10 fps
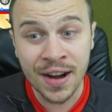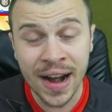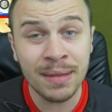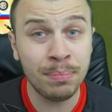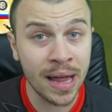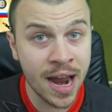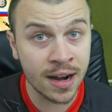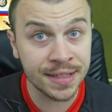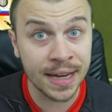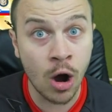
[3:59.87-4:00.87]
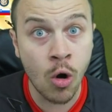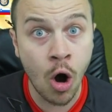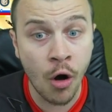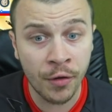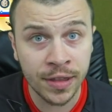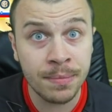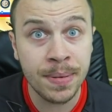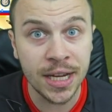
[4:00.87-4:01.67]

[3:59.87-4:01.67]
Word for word: great players all over the